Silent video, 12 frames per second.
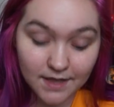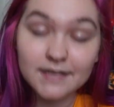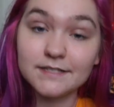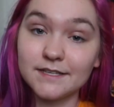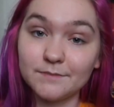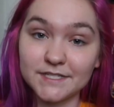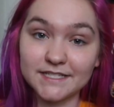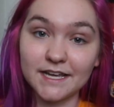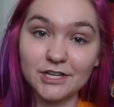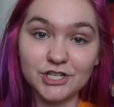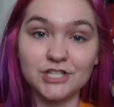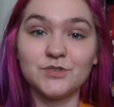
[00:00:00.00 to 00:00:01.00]
some
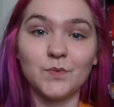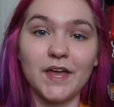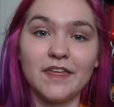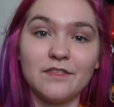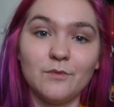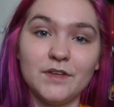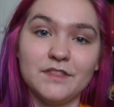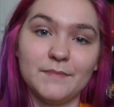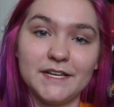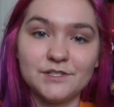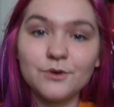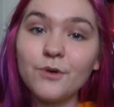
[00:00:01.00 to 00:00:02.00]
discussions with
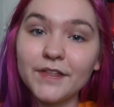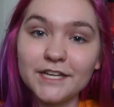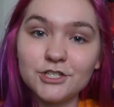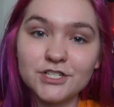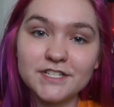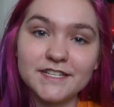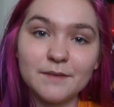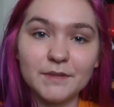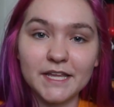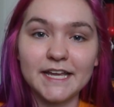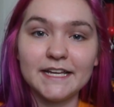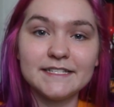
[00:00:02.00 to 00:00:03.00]
my school-aged
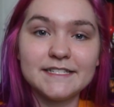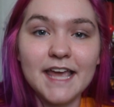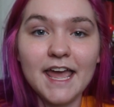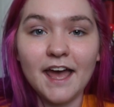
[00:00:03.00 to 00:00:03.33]
siblings,